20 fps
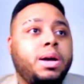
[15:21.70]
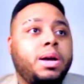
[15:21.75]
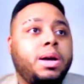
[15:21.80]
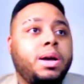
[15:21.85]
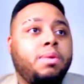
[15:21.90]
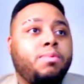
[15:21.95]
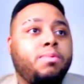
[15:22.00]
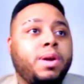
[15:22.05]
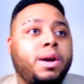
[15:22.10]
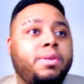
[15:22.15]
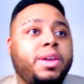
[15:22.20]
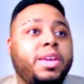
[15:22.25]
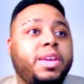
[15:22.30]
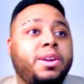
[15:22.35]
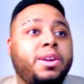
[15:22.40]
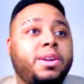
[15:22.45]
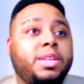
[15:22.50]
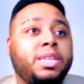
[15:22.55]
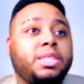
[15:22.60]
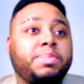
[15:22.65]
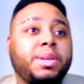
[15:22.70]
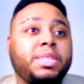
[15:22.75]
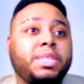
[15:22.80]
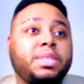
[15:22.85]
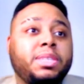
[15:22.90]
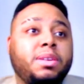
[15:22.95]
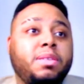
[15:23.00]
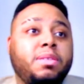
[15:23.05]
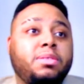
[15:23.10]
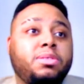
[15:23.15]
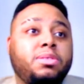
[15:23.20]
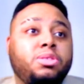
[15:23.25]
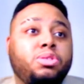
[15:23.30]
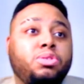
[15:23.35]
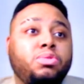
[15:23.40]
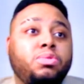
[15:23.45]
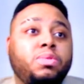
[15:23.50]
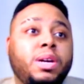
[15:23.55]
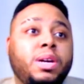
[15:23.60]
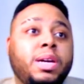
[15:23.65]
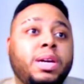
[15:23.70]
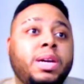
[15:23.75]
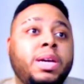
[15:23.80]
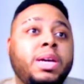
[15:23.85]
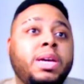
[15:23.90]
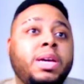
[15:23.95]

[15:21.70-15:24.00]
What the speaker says: around a yearly expense to